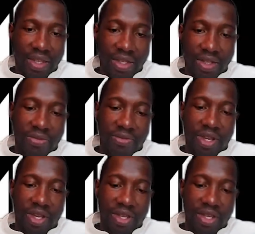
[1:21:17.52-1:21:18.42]
So the
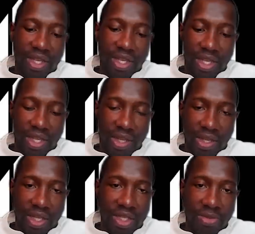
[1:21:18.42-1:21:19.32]
father,
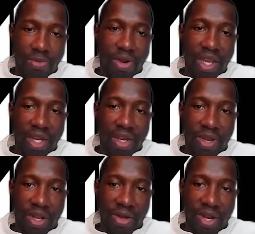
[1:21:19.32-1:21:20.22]
he's breaking up
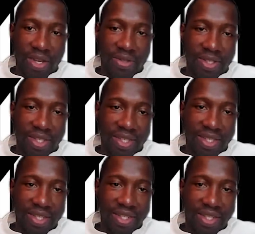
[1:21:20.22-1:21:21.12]
our ground.
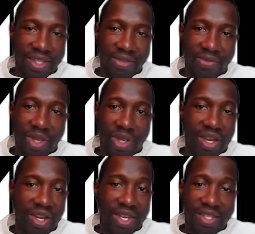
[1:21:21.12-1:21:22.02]
If we
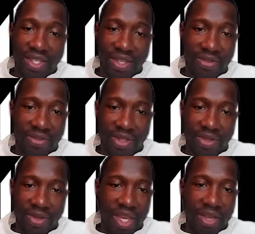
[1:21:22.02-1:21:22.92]
harden ourselves,
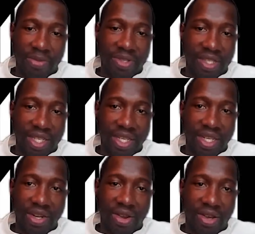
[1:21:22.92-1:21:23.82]
you can't put seed
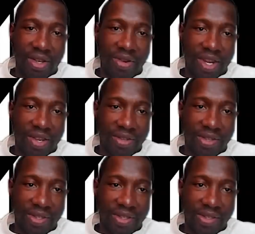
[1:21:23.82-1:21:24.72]
in hard ground.
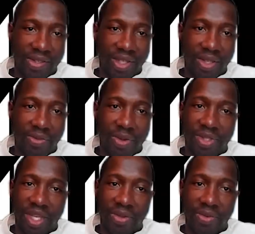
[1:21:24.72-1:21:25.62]
It won't
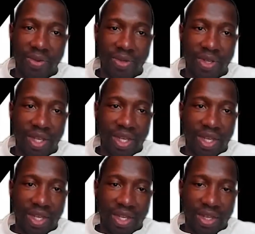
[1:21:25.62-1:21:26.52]
take root.
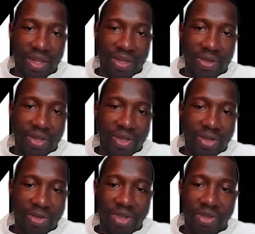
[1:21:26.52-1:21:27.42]
Right.
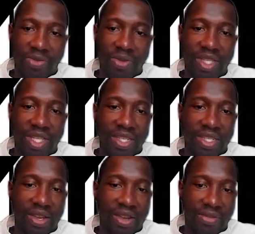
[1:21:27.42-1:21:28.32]
But if we stay
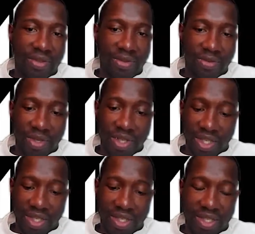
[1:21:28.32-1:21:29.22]
soft, which
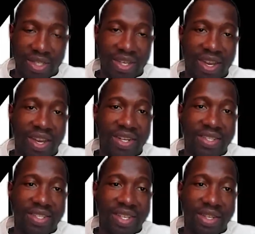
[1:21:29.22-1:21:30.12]
is
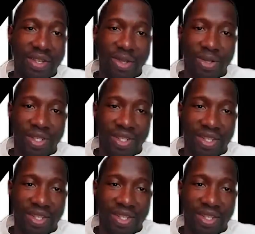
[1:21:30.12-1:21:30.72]
honest and good